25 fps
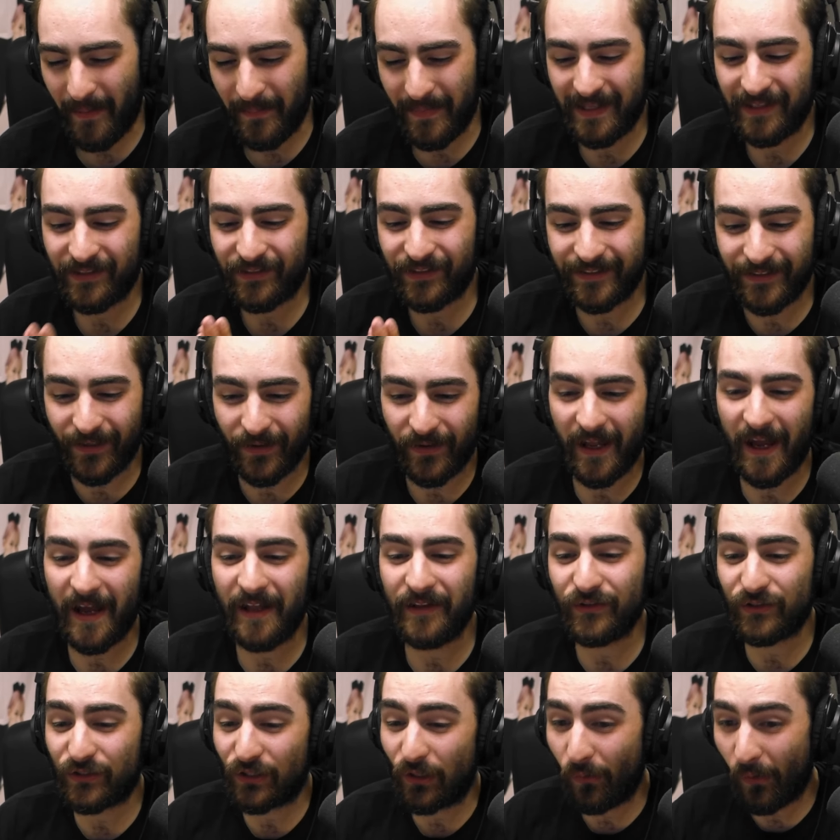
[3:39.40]
mean, Soyeon,
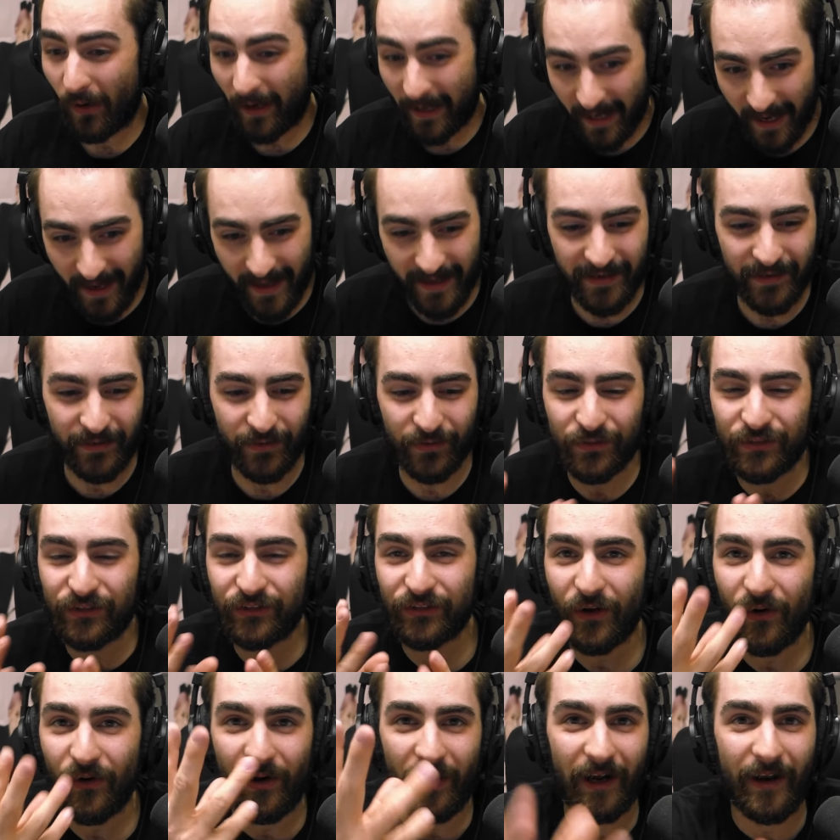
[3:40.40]
Sohyun, they're
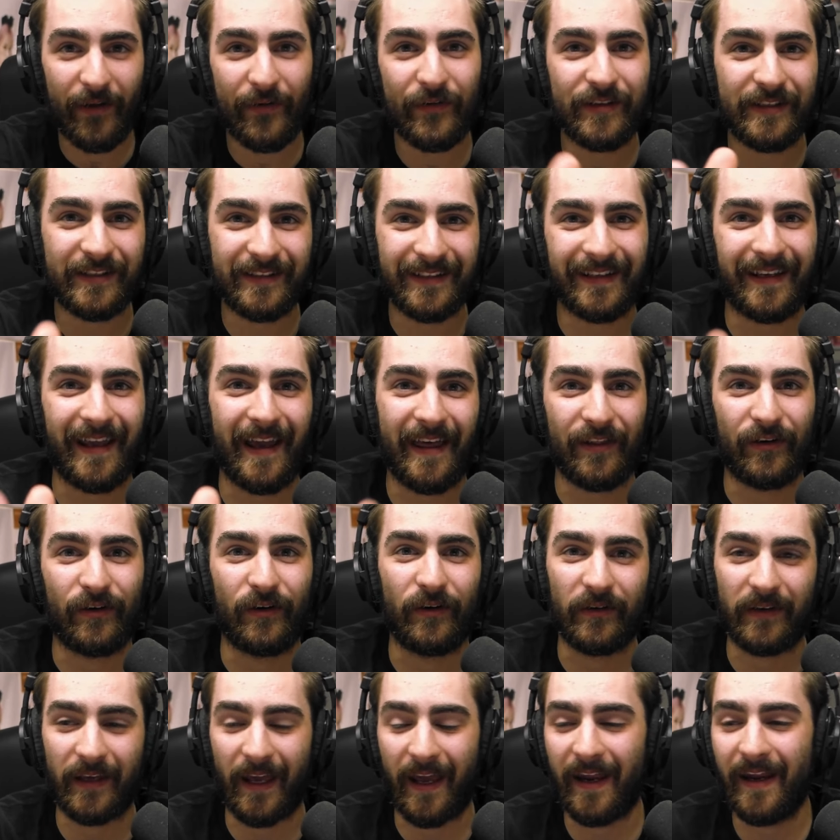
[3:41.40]
so close together,
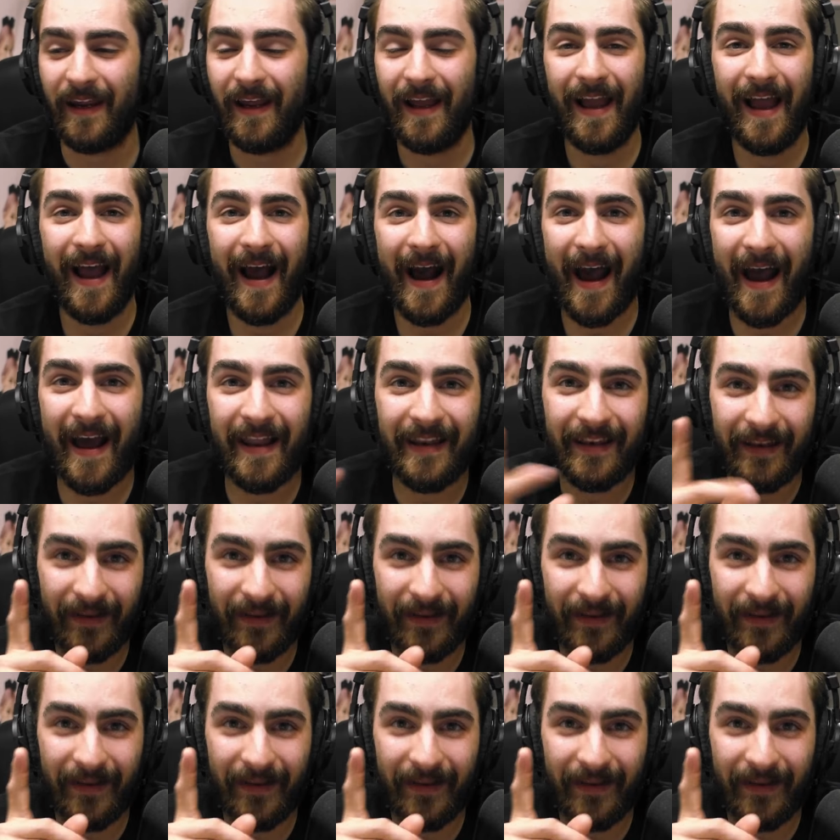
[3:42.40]
okay? And